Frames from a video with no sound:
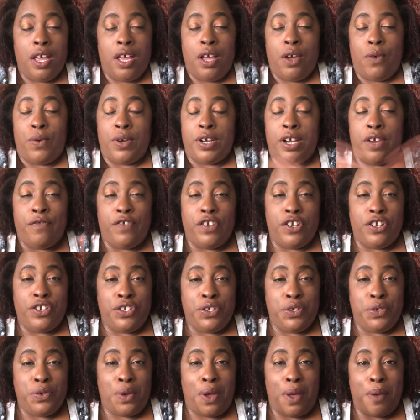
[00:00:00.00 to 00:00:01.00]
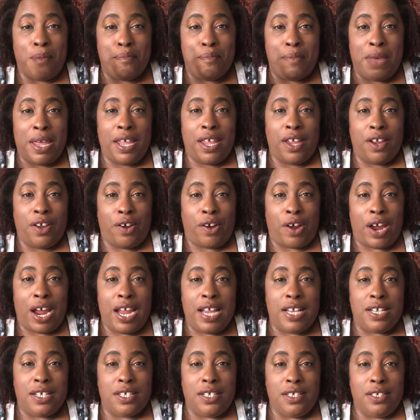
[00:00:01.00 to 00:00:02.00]
Whatever you do, make it
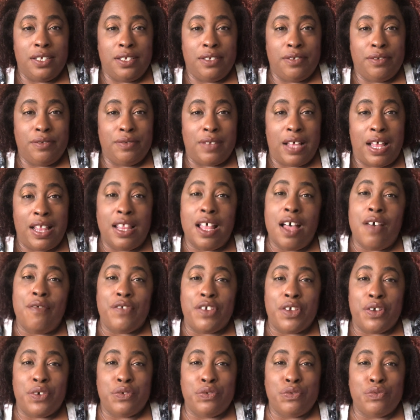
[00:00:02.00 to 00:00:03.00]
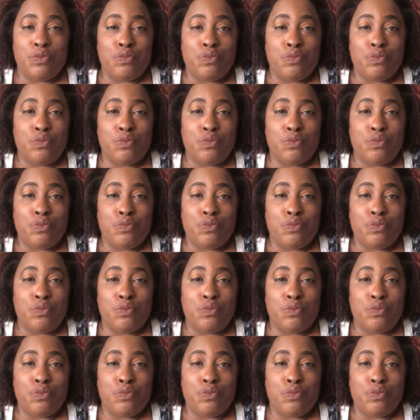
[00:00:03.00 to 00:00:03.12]
great. I love you.